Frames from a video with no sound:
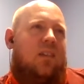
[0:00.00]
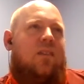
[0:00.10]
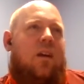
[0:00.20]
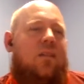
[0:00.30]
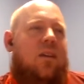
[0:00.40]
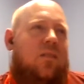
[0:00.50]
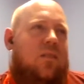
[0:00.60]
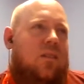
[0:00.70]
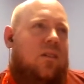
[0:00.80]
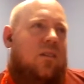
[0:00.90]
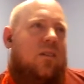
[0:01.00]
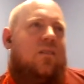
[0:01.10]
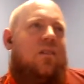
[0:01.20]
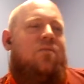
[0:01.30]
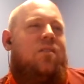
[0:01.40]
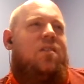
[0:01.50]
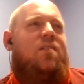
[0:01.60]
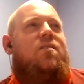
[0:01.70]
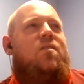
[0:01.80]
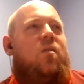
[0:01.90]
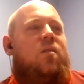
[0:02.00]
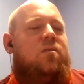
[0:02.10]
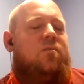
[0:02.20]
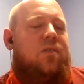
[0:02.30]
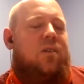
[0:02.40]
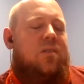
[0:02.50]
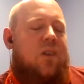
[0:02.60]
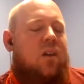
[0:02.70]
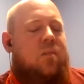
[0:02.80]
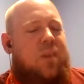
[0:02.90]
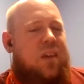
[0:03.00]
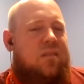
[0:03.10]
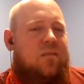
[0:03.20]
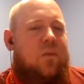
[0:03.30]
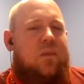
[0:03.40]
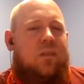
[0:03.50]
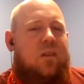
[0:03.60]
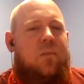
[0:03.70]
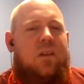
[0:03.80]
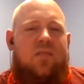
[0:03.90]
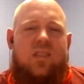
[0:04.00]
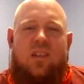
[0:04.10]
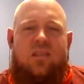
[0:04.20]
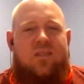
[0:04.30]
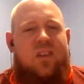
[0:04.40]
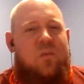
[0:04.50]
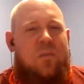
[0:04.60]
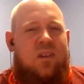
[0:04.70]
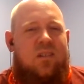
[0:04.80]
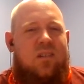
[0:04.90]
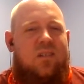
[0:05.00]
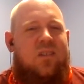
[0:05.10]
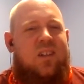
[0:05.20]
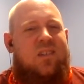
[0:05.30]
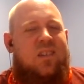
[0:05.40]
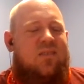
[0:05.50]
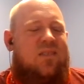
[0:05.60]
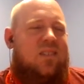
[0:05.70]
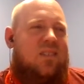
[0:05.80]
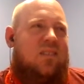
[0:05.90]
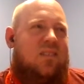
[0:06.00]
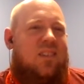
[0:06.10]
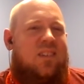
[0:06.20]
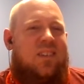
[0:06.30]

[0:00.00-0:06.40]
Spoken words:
It's kind of like they're. It feels like they're going for Dark Beast with a little bit of a sense of humor, which I'm just.